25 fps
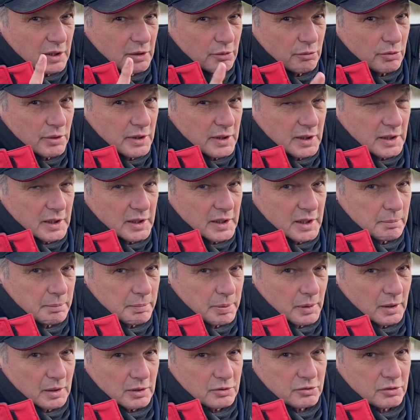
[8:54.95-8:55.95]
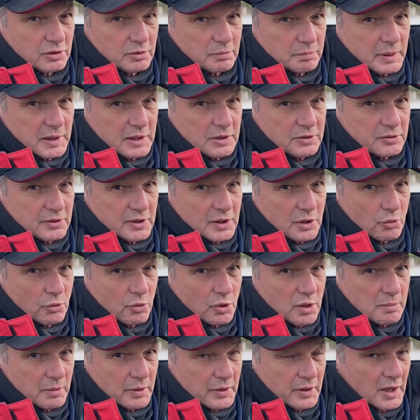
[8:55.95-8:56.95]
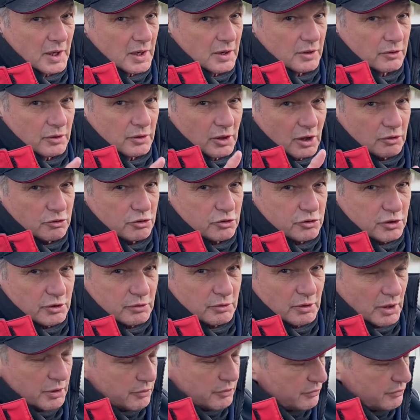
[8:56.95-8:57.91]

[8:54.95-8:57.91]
really important piece of equipment. Not just the rod